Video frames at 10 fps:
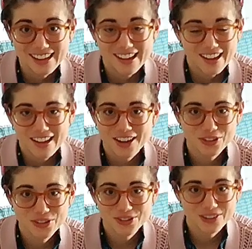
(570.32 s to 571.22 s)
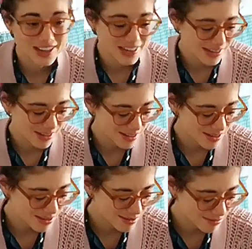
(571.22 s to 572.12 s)
I don't know guys, I
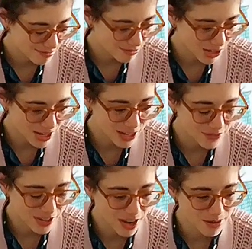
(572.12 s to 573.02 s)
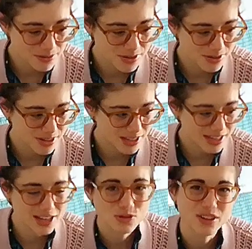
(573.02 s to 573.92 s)
just, when I leave the house these
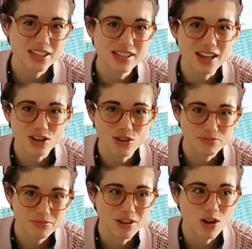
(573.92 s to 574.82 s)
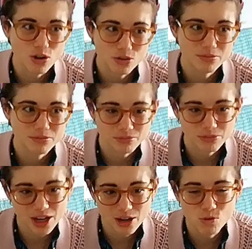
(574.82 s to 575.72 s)
days when it's like home,
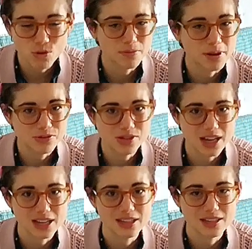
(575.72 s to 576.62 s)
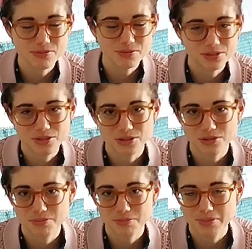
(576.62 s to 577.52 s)
like warm outside, I just want to
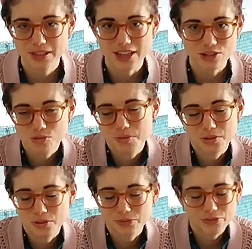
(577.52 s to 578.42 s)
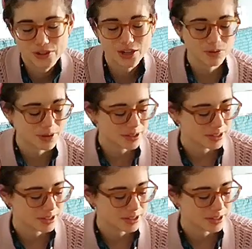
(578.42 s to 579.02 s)
be like super comfy and wear,